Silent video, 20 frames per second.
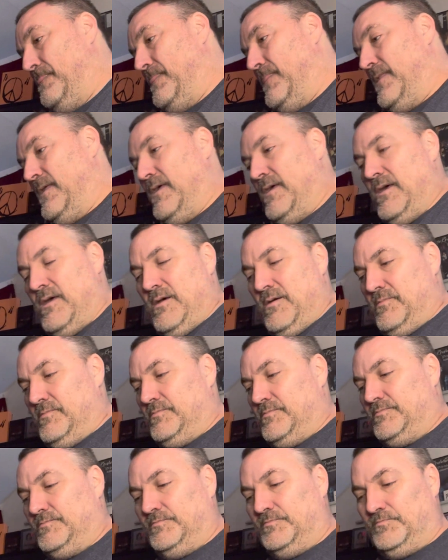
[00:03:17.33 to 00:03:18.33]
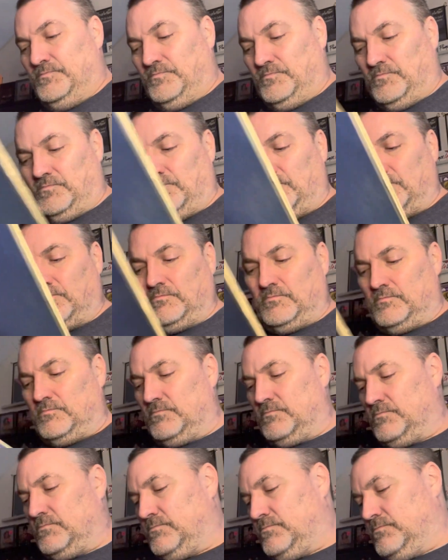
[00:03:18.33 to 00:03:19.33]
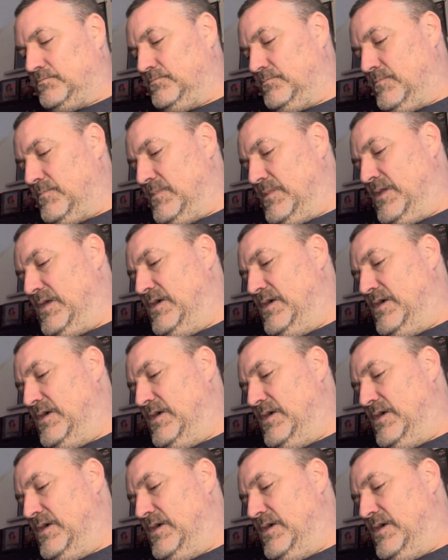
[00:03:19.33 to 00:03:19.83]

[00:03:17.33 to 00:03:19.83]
[no speech]